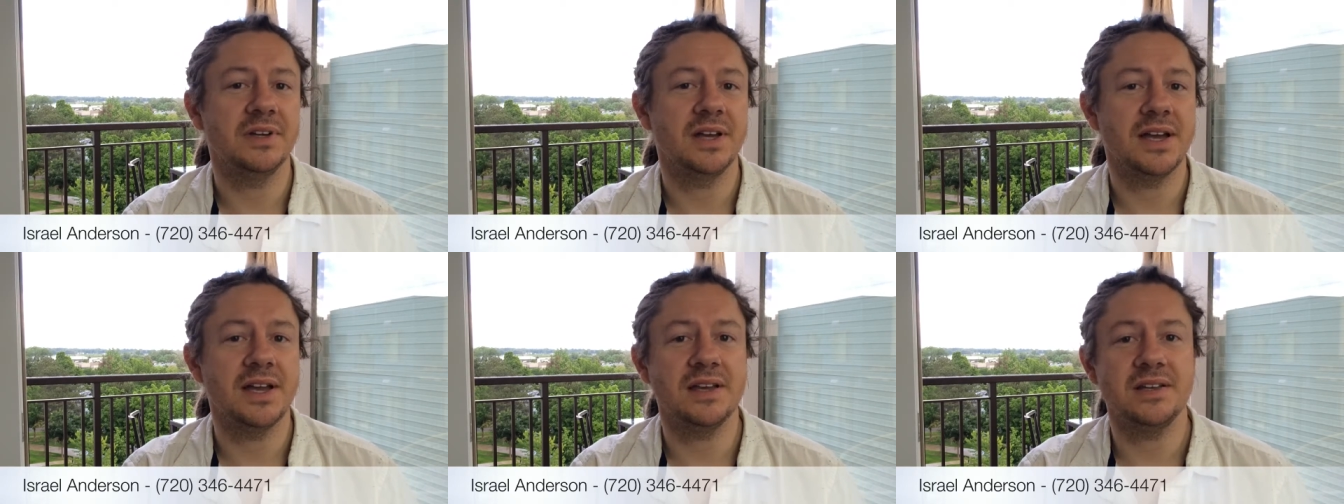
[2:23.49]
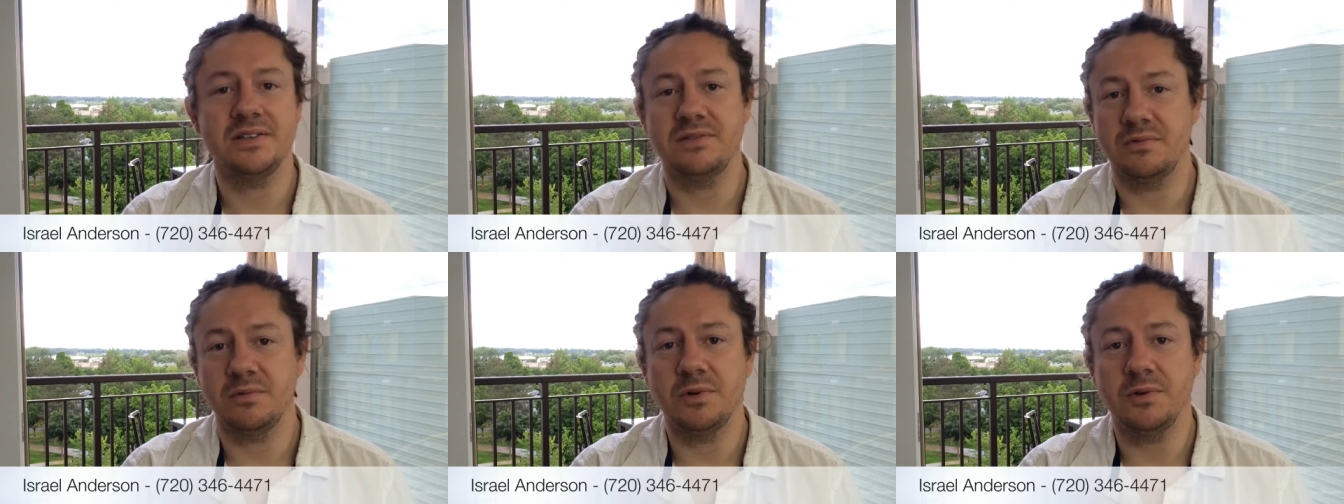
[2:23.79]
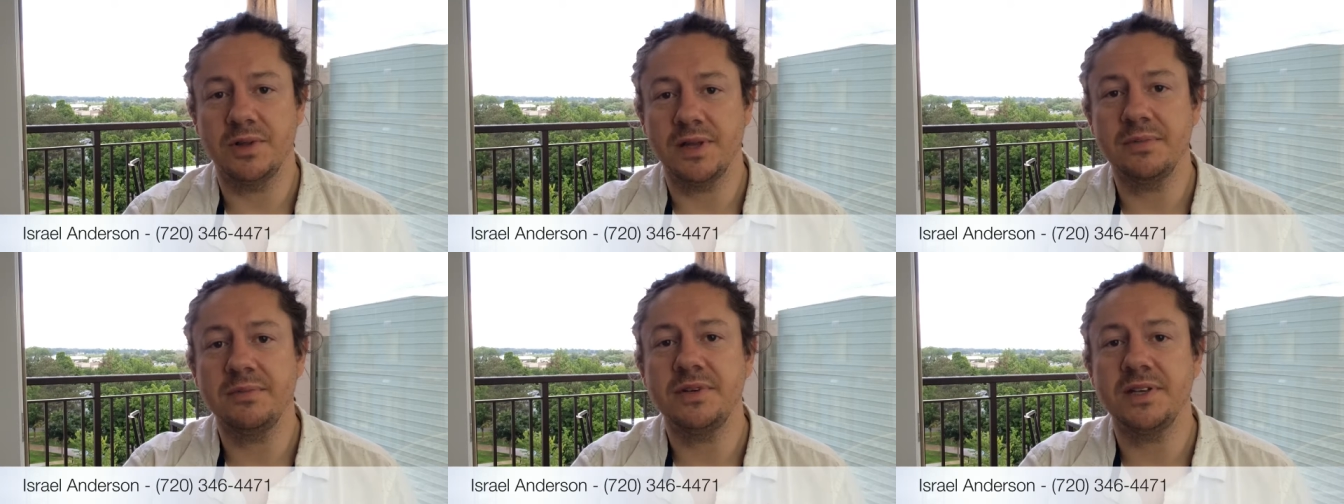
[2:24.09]
as
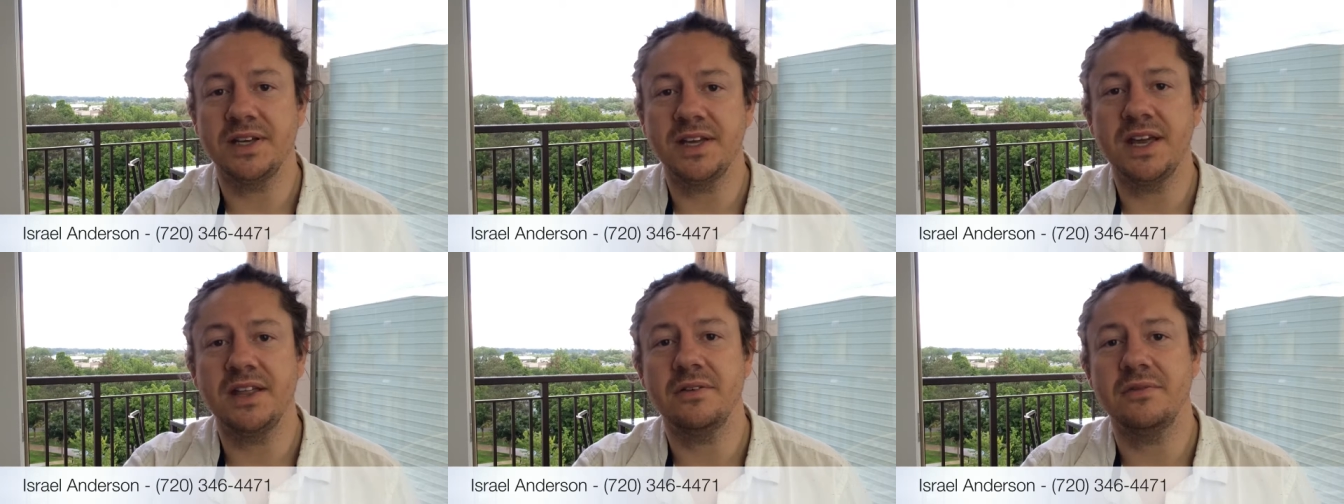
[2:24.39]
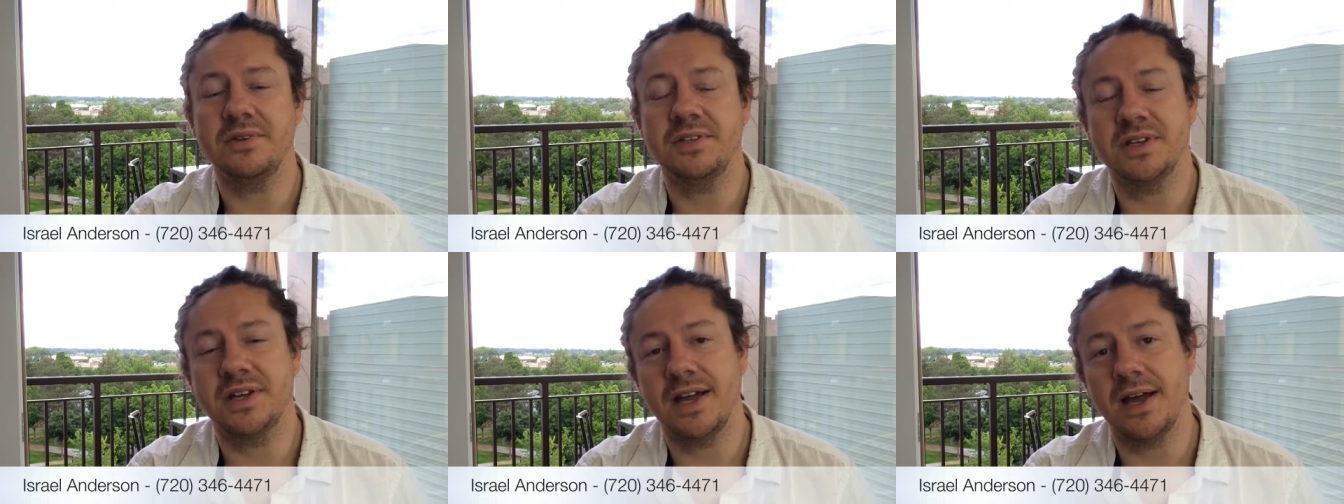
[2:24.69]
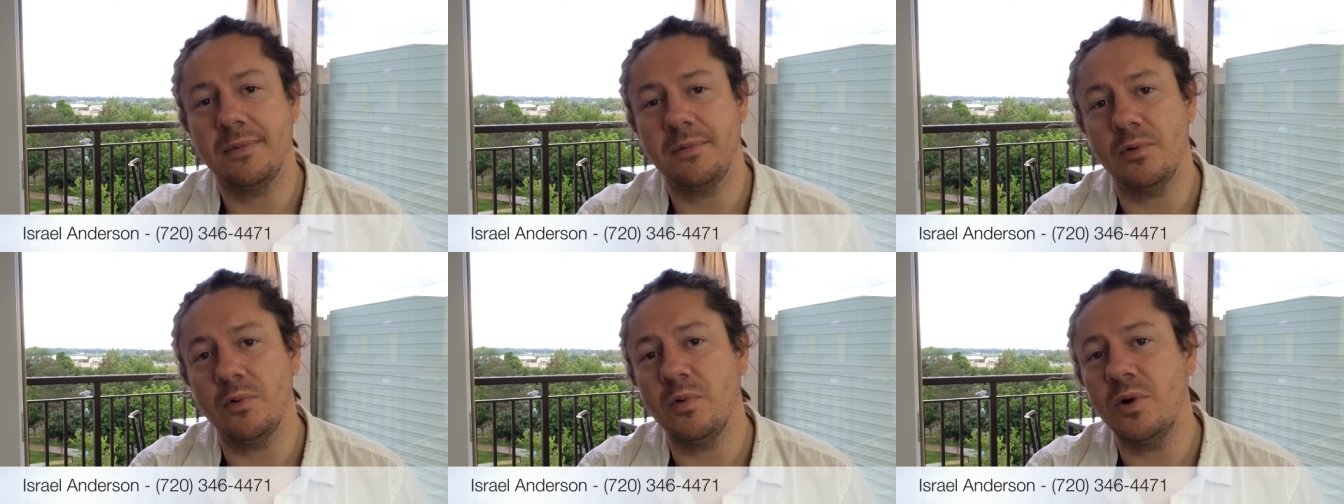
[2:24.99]
well them together as a
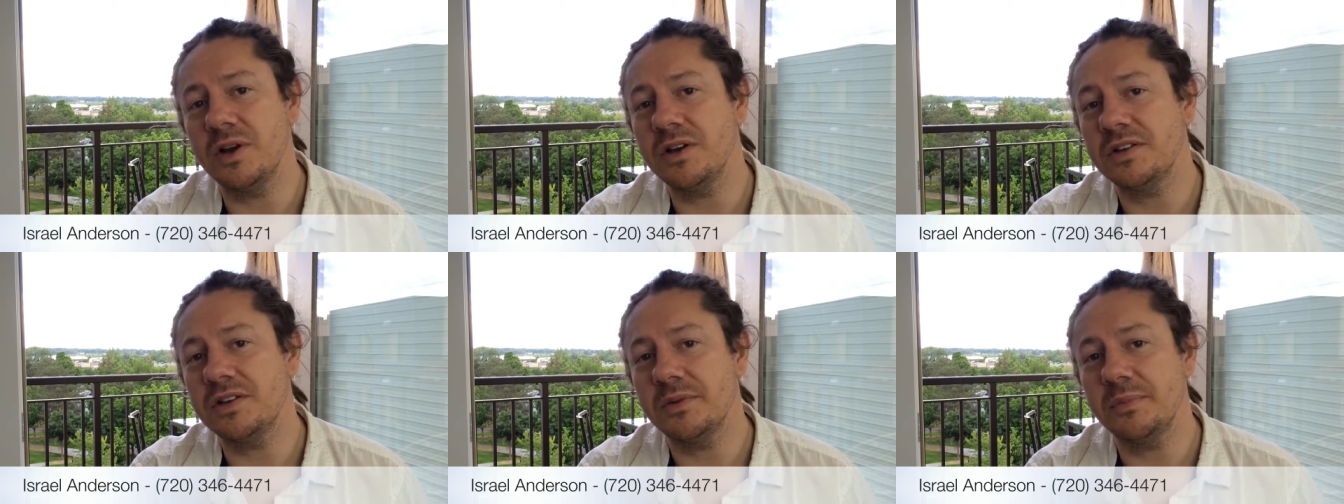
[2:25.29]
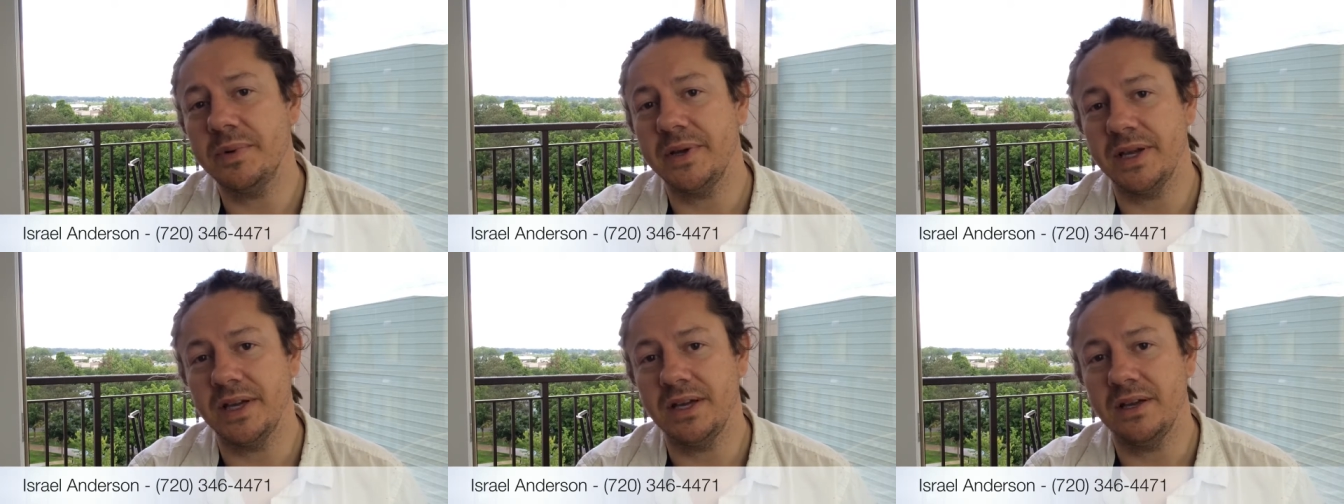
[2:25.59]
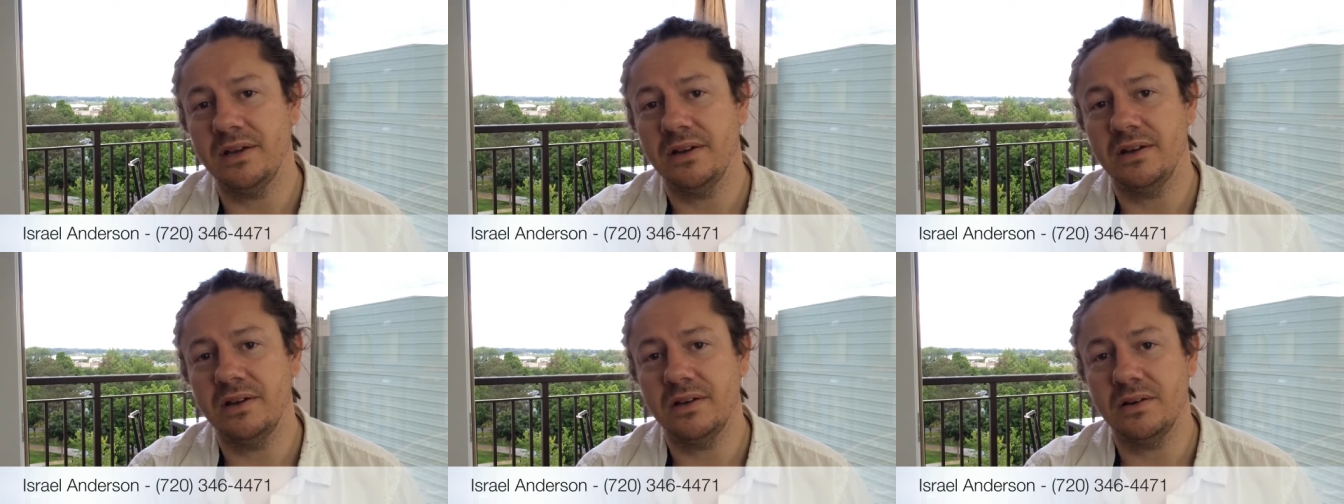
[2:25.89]
couple want to be,
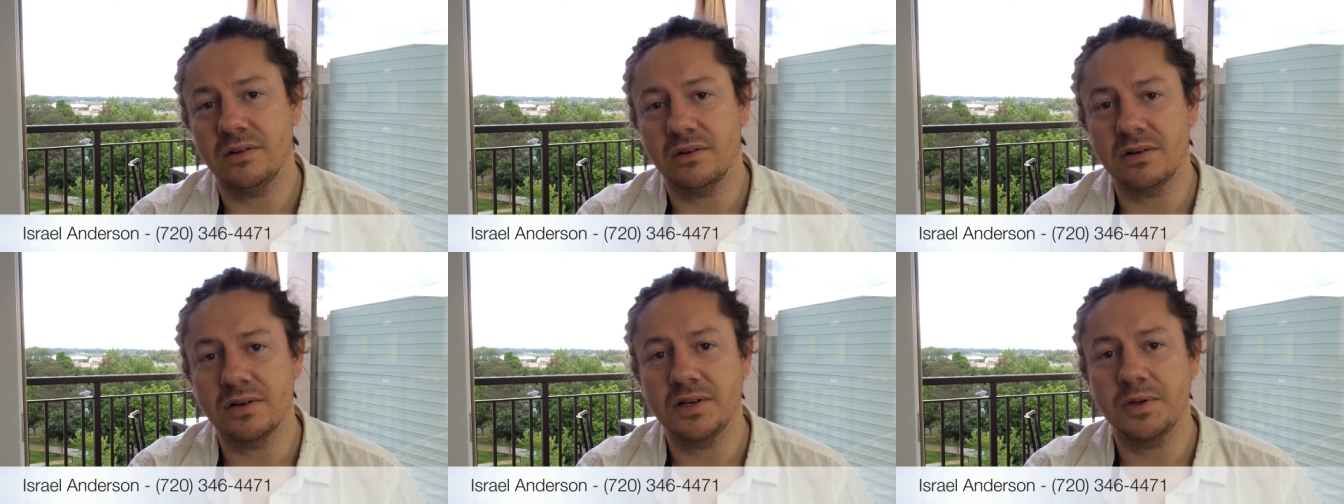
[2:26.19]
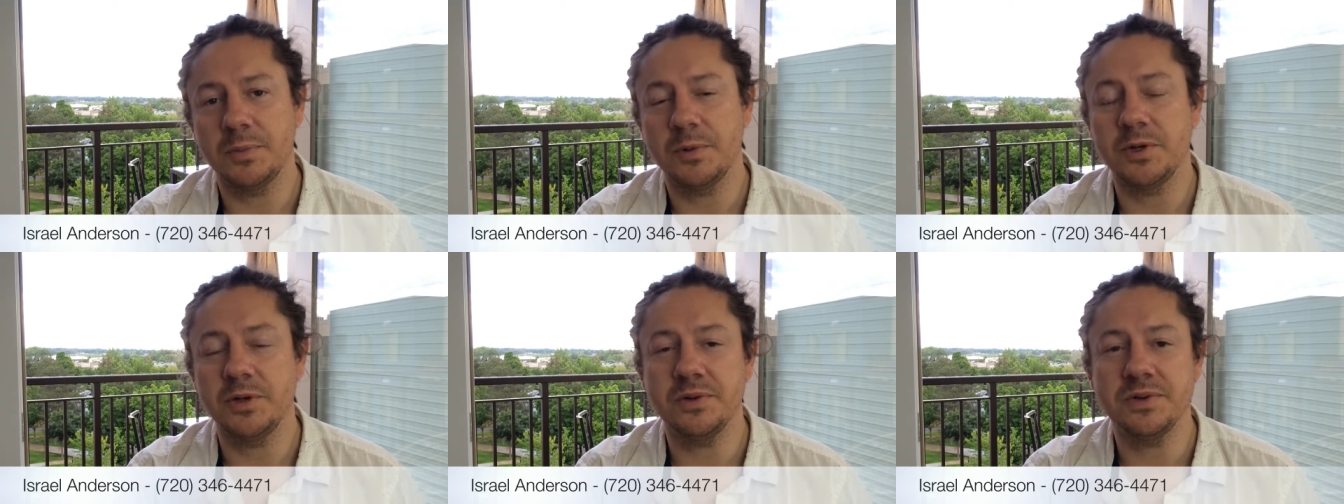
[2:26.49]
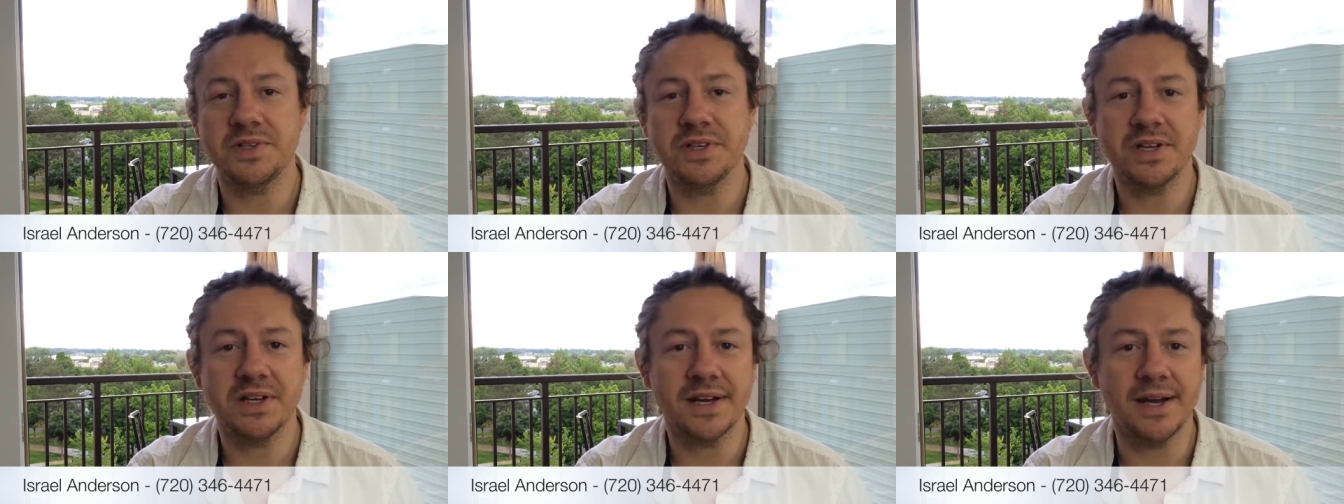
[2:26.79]
in order to
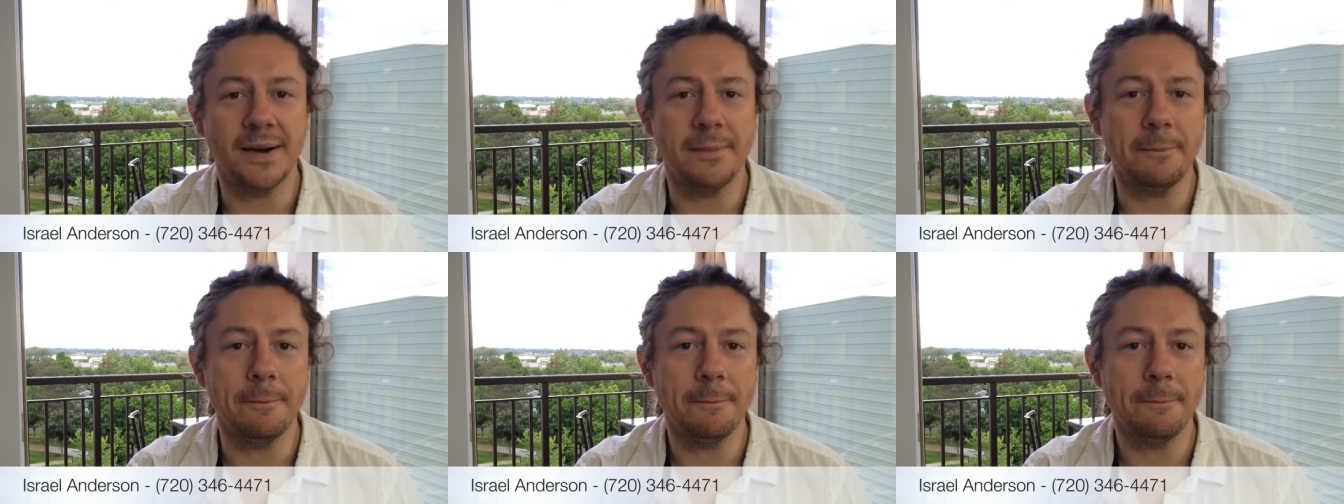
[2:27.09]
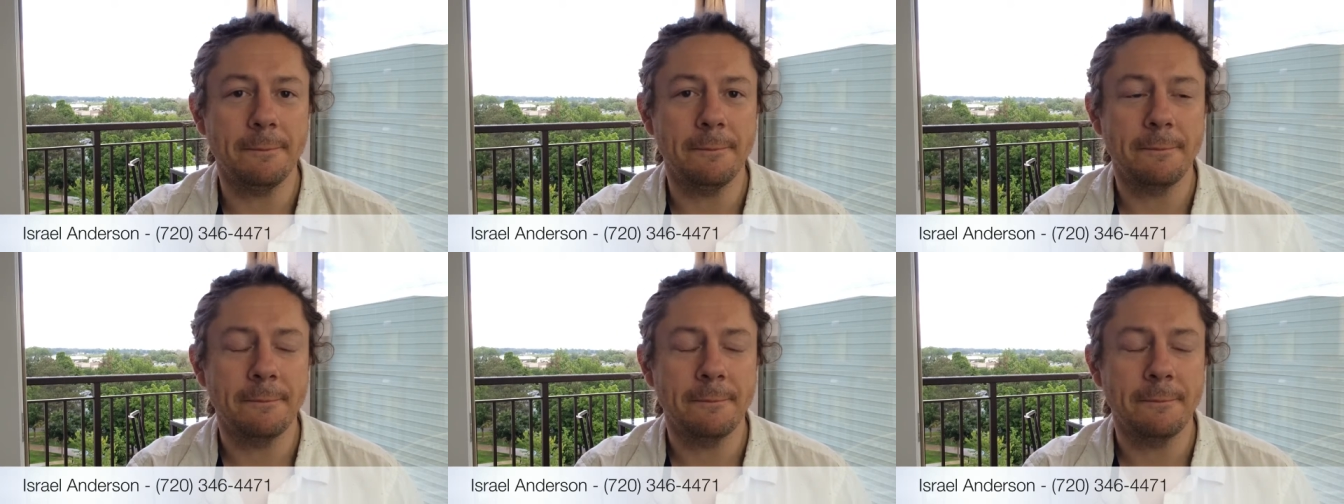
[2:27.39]
produce income